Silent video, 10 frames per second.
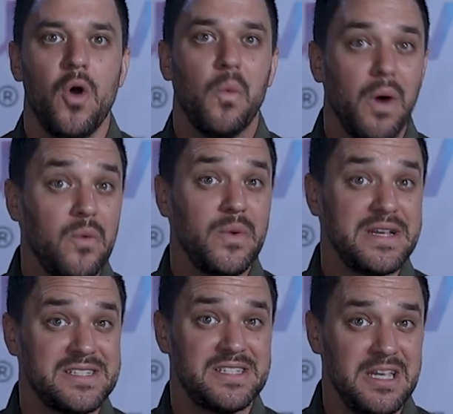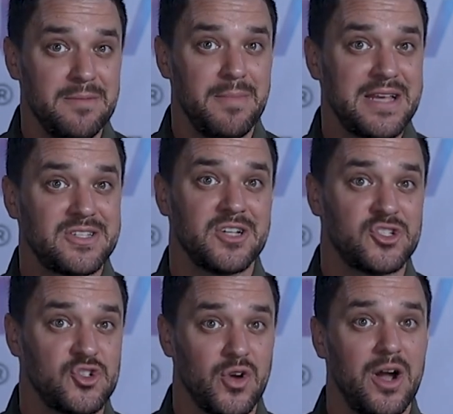What we see makes
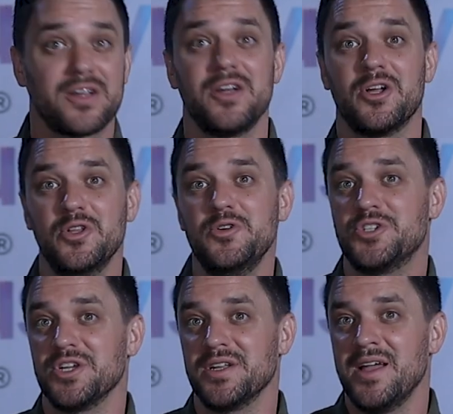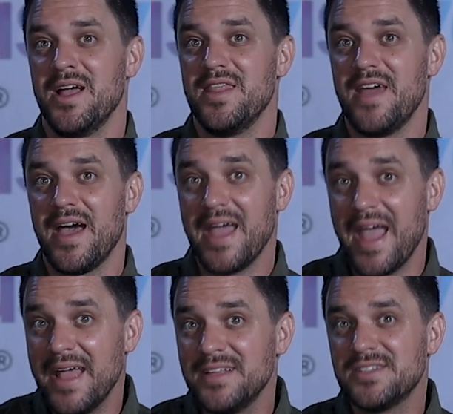us draw a conclusion that
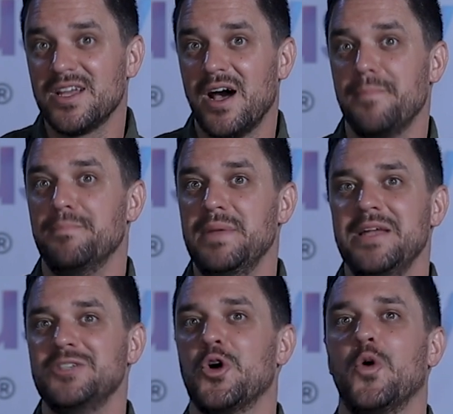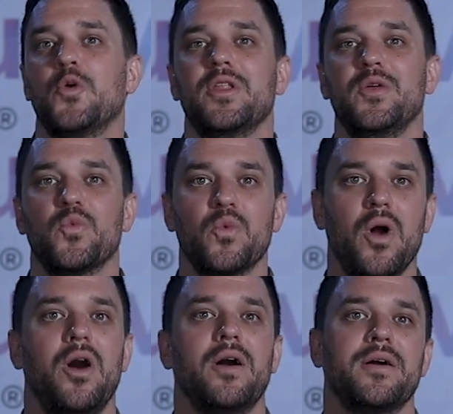ends up being totally
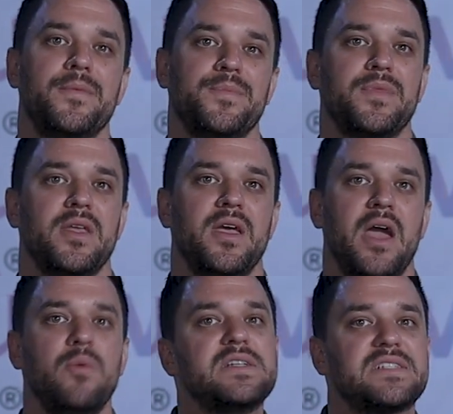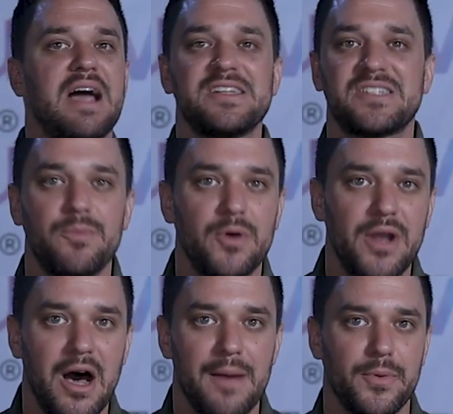wrong. And we size someone
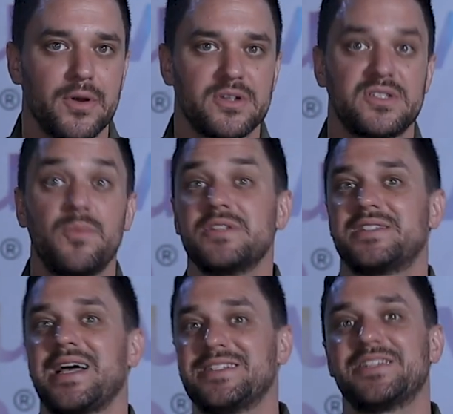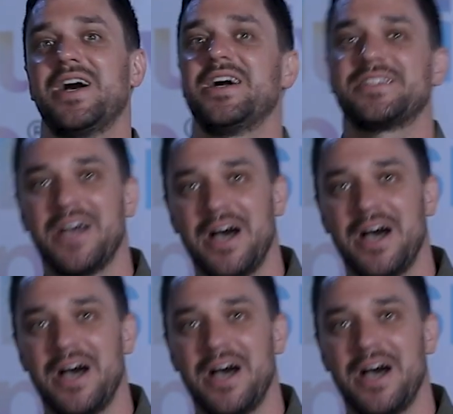up, or someone sizes us